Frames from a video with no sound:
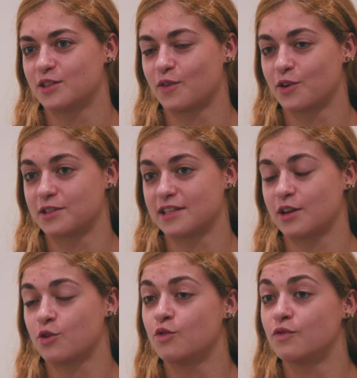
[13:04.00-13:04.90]
as far as
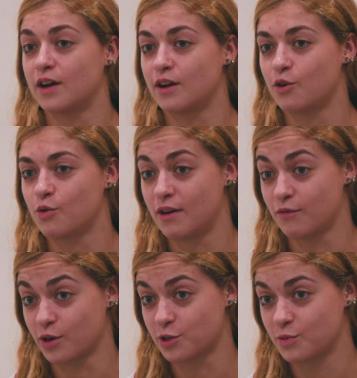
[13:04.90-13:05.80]
like who I've
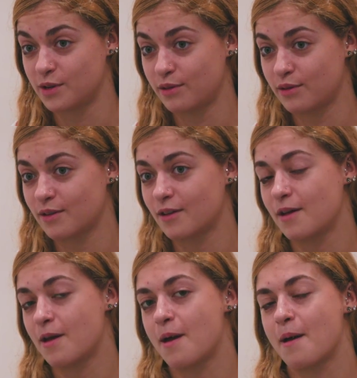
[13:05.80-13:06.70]
worked with.
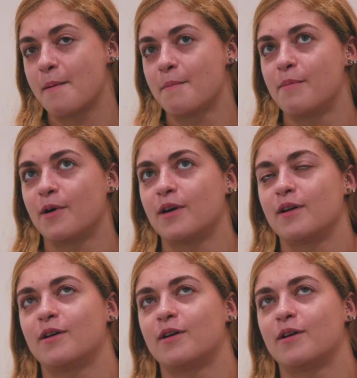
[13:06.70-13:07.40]
But